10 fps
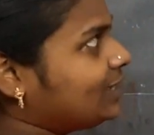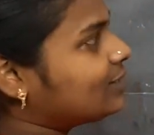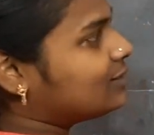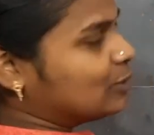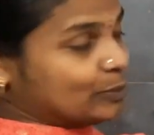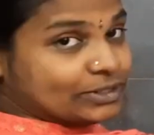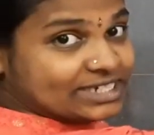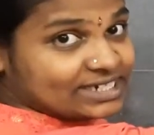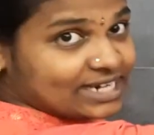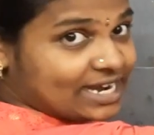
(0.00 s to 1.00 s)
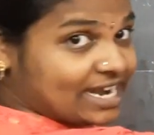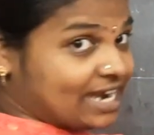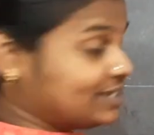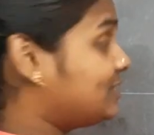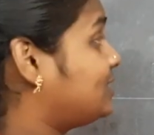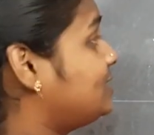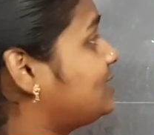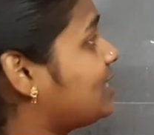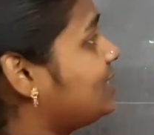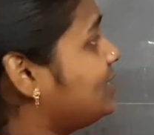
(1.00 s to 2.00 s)
the opposite and adjacent
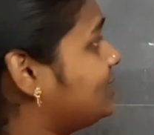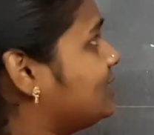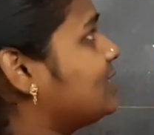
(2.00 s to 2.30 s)
side is the